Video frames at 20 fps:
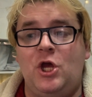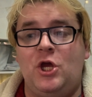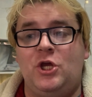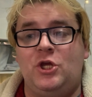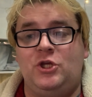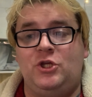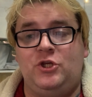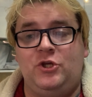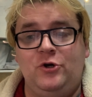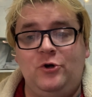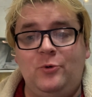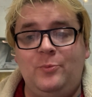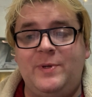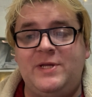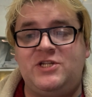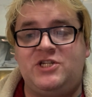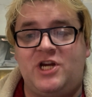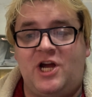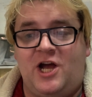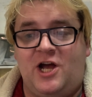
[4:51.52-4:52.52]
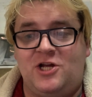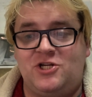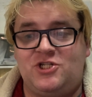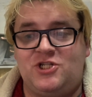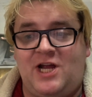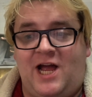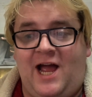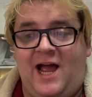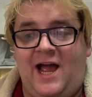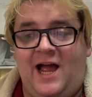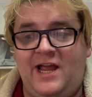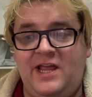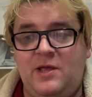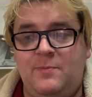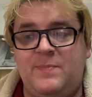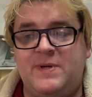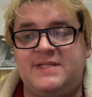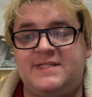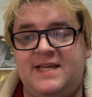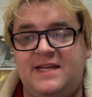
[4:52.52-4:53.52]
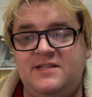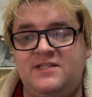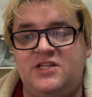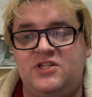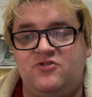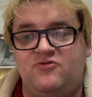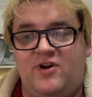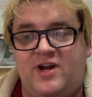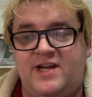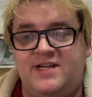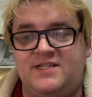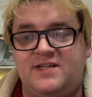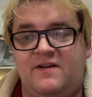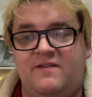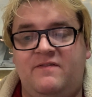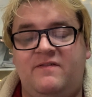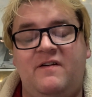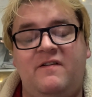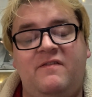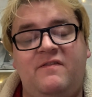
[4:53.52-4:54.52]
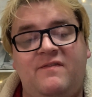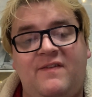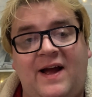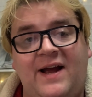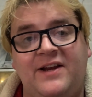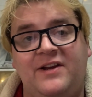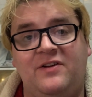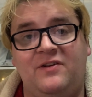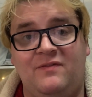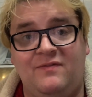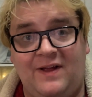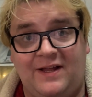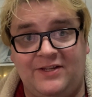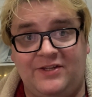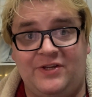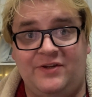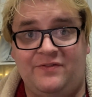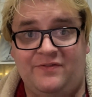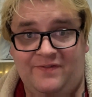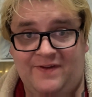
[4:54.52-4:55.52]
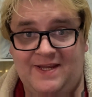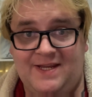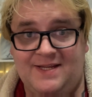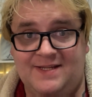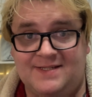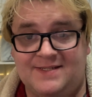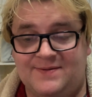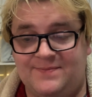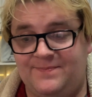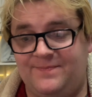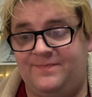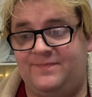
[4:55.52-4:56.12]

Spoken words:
You'll be charged a higher percentage rate for final value fees.